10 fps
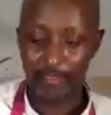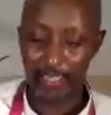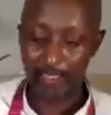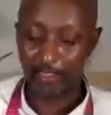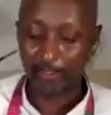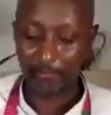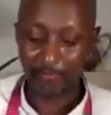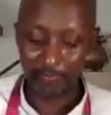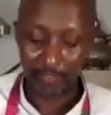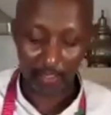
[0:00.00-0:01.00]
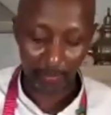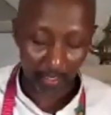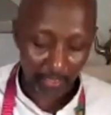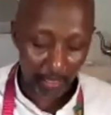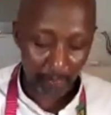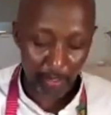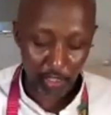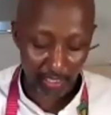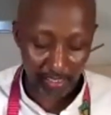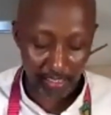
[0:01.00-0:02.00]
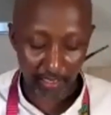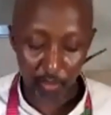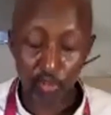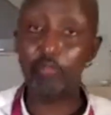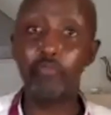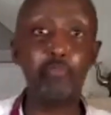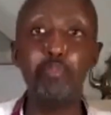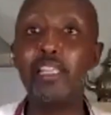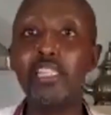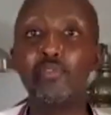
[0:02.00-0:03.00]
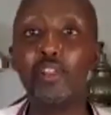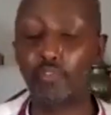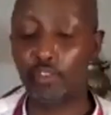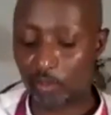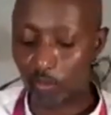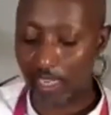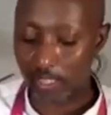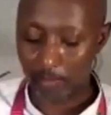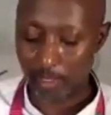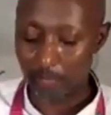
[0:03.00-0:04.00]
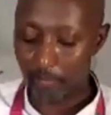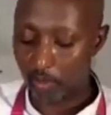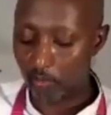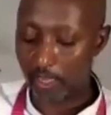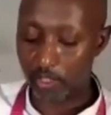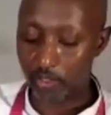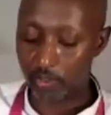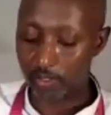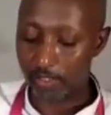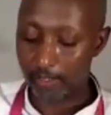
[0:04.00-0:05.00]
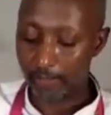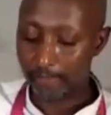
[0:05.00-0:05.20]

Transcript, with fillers: Thank you. I'll take a picture and send it to you. Please feel free to ask me more questions.